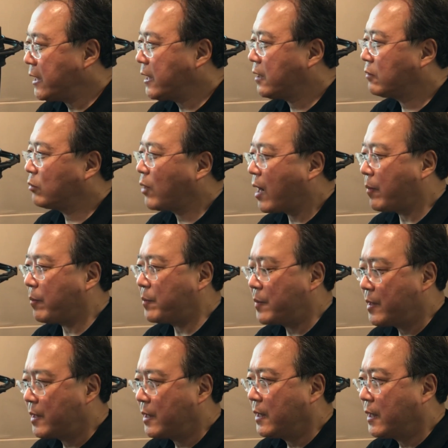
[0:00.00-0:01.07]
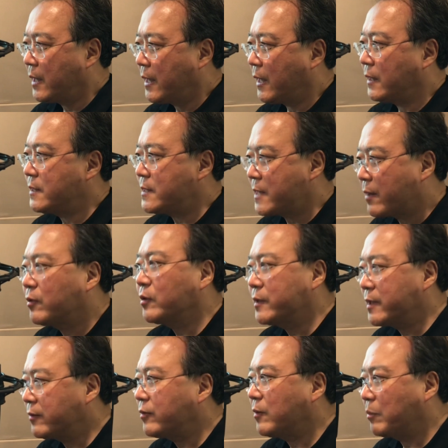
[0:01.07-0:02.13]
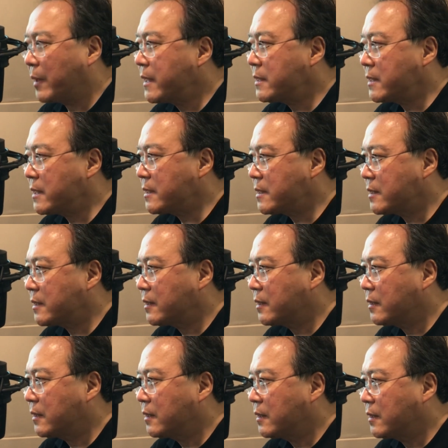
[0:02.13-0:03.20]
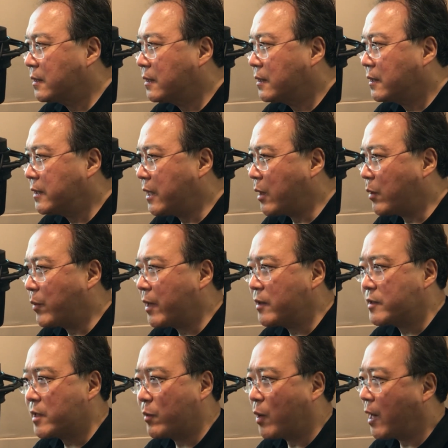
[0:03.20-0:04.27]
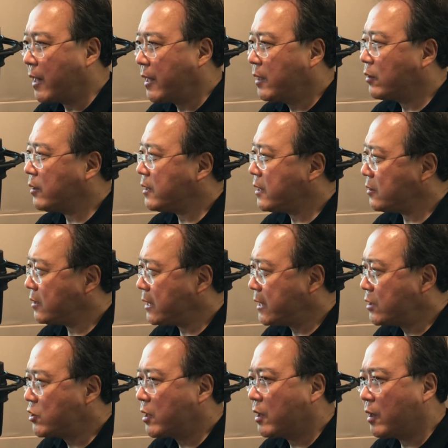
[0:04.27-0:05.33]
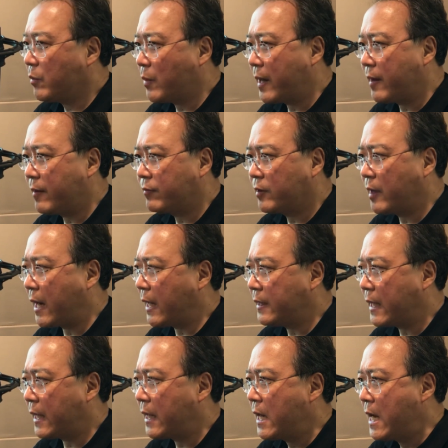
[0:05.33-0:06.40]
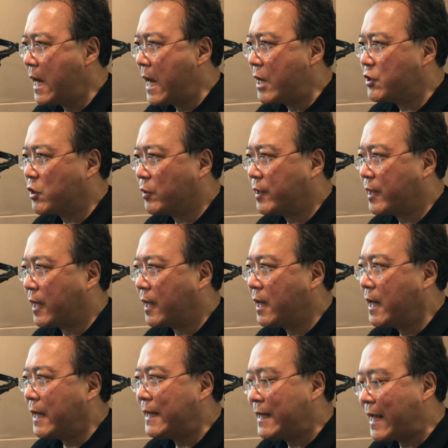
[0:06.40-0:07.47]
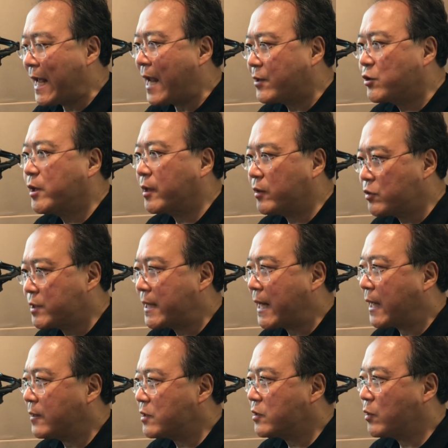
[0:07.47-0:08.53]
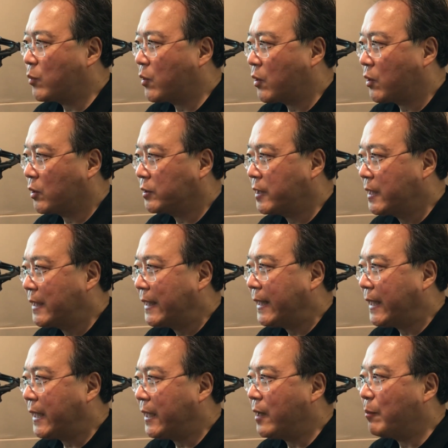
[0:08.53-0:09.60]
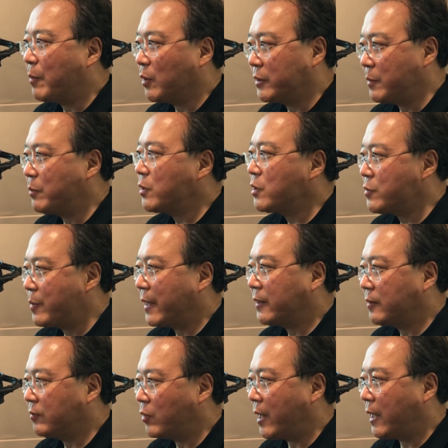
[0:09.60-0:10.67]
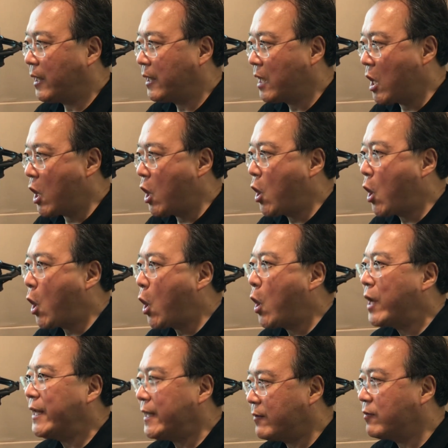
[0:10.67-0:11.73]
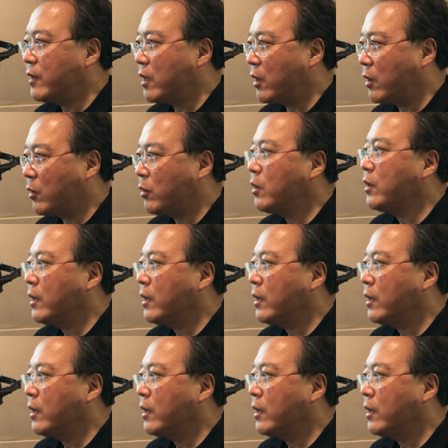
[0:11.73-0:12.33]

grew up in several different places, whether it's Hawaii or in Indonesia and whatever, and that so that he actually understands the world in a multi-perspective way, even though